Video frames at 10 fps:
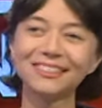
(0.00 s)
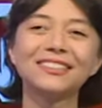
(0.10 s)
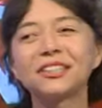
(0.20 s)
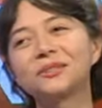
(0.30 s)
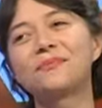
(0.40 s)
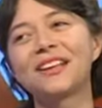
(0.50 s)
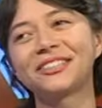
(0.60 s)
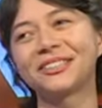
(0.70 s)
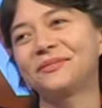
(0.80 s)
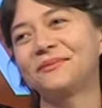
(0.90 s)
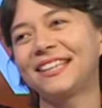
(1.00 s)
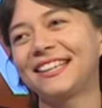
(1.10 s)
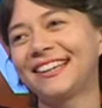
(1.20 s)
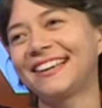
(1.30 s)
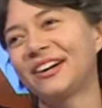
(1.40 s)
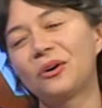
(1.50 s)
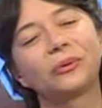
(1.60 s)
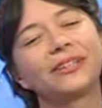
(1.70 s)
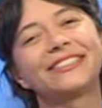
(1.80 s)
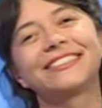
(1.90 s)
such a pleasure to be here,
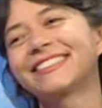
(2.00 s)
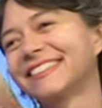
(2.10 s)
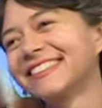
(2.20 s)
always.